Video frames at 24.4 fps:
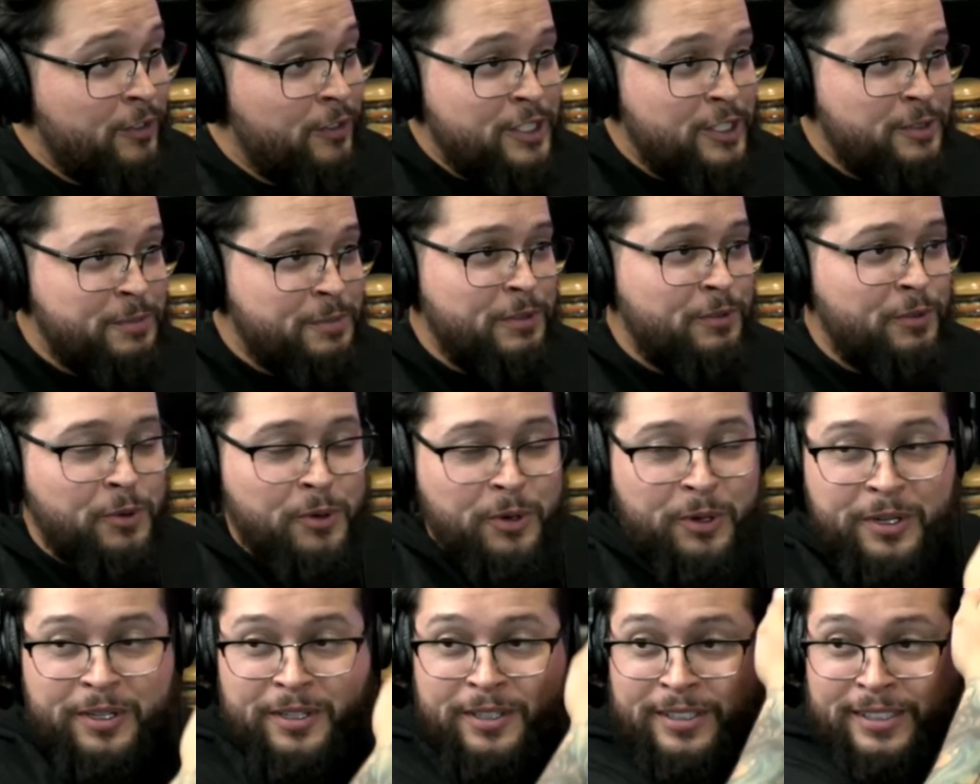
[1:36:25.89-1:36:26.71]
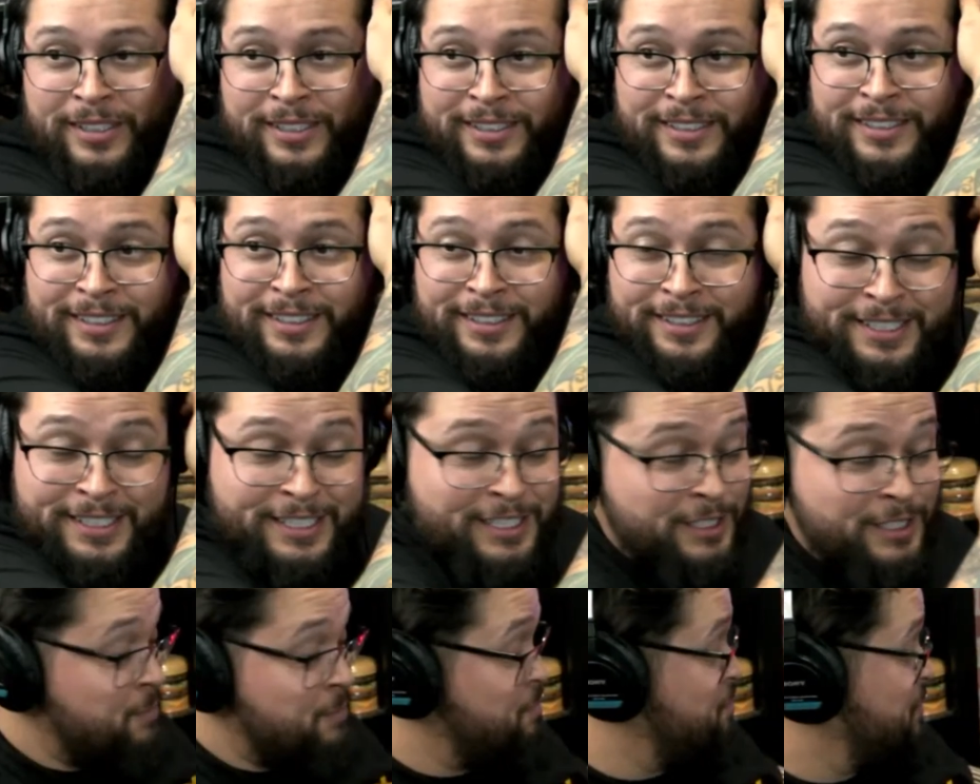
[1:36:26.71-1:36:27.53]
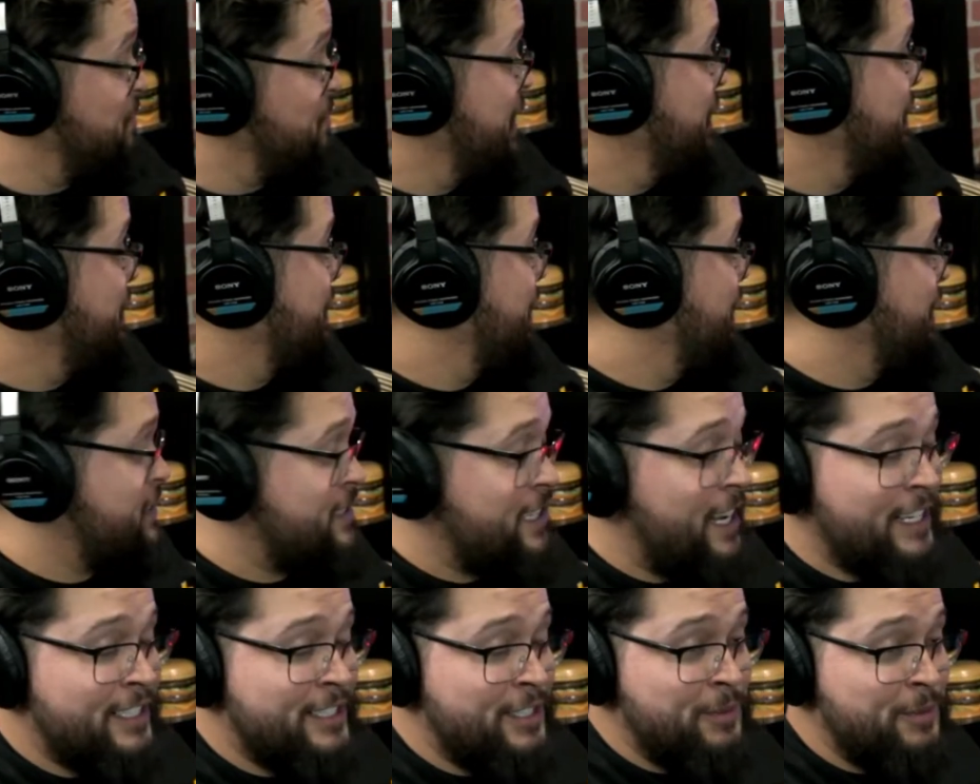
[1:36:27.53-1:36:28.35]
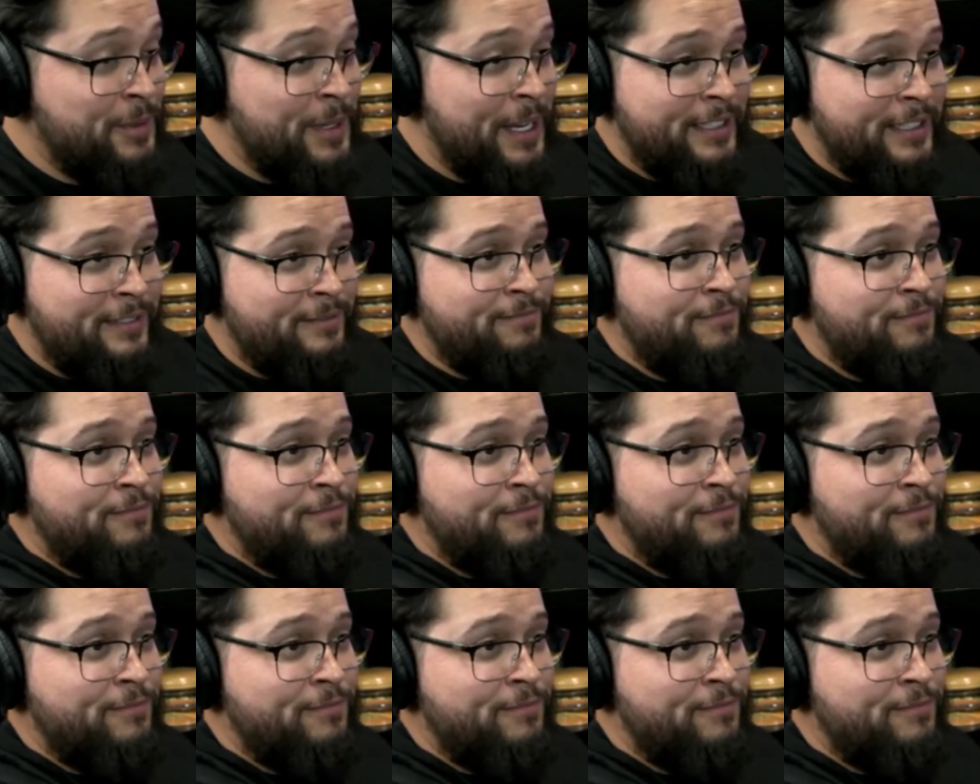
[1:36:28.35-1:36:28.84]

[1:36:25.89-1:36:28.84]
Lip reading: Just before this podcast, actually, we had